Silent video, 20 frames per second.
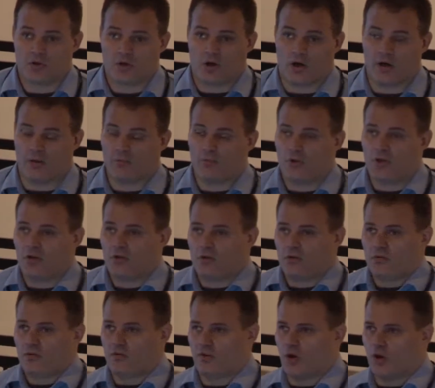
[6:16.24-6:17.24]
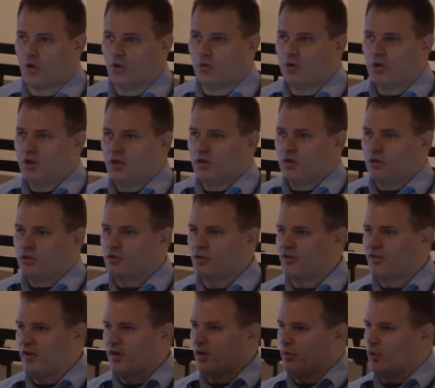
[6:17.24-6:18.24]
right? So
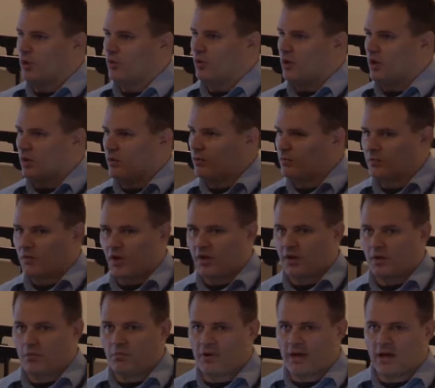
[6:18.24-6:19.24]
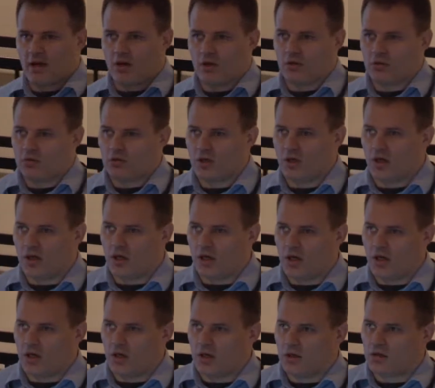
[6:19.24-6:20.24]
just like I was talking
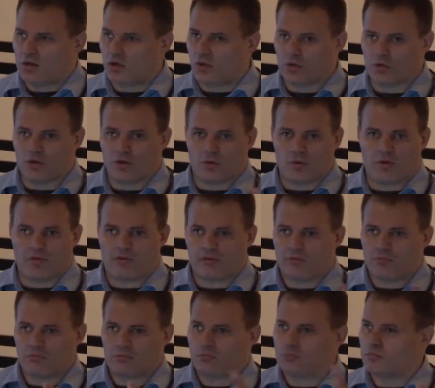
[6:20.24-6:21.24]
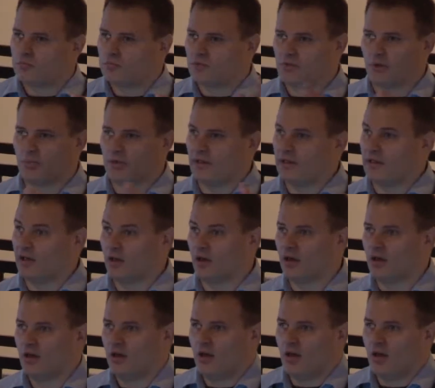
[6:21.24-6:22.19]
about earlier with somebody here,